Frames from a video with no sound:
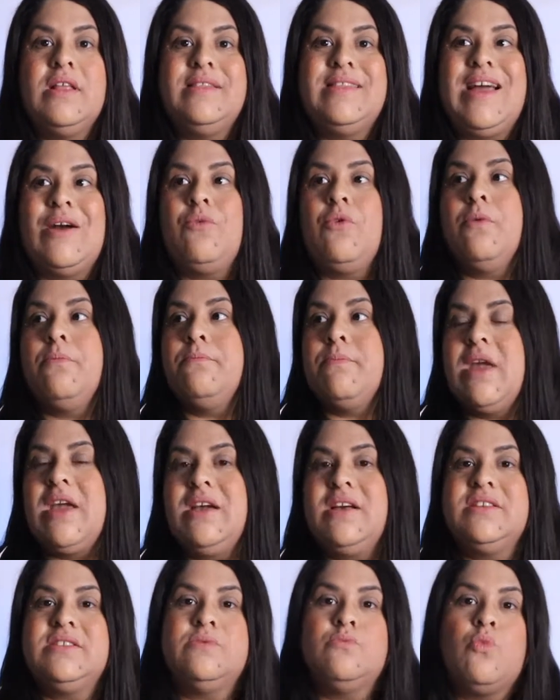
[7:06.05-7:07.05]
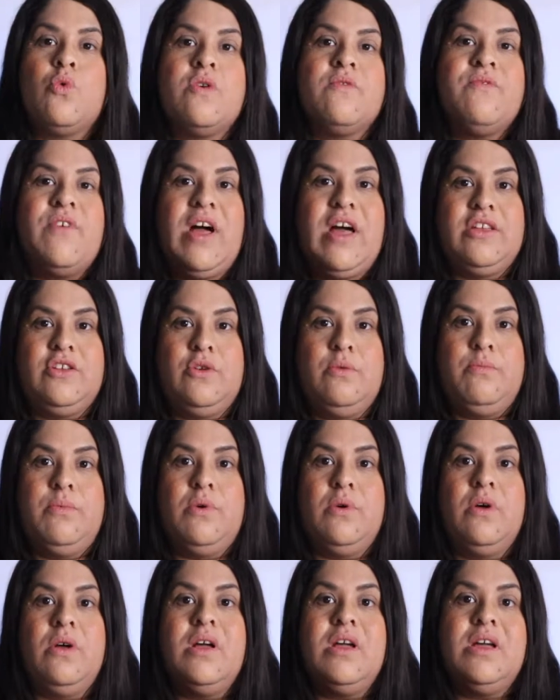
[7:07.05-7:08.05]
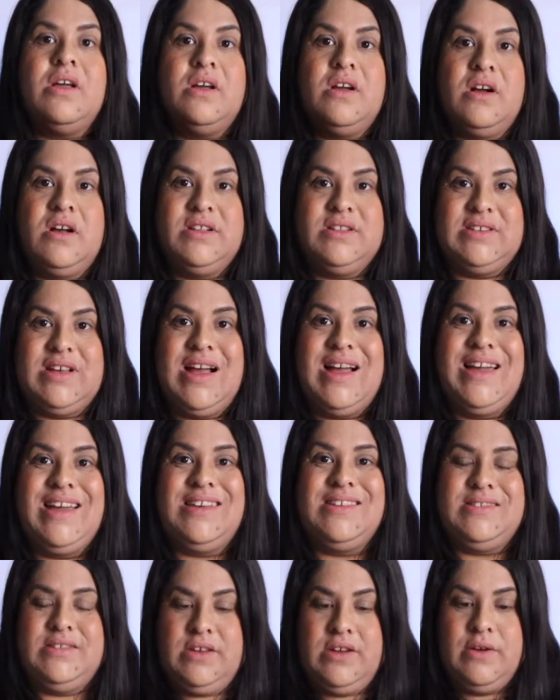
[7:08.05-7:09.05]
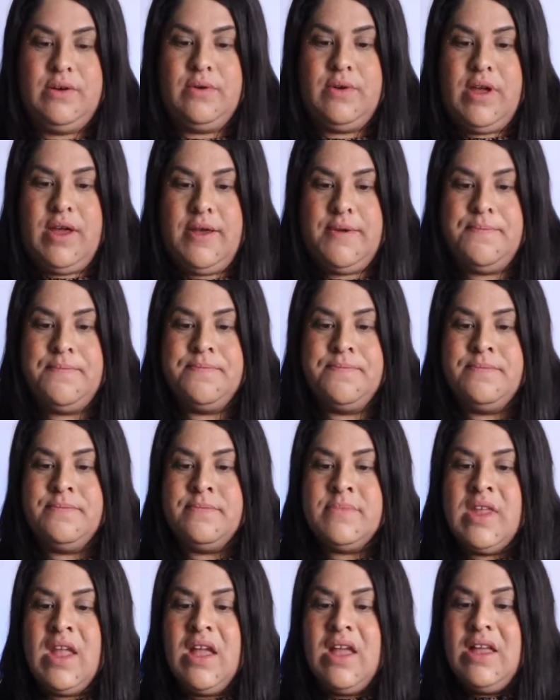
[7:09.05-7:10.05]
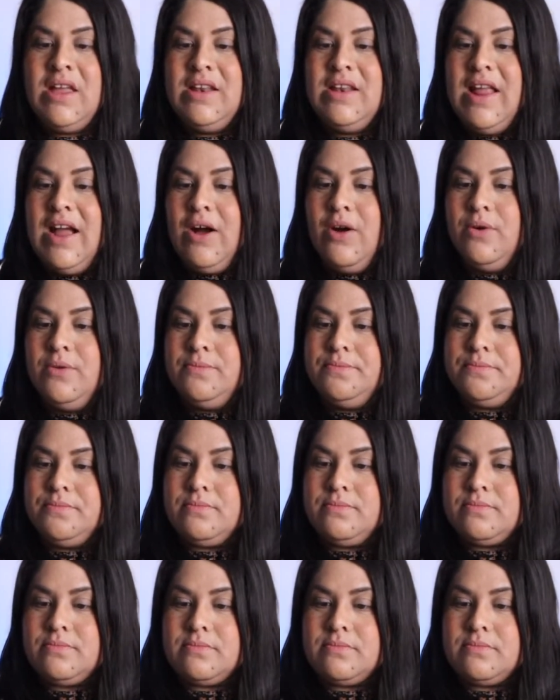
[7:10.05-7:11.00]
that will make us more valuable in God's eyes, okay? Now,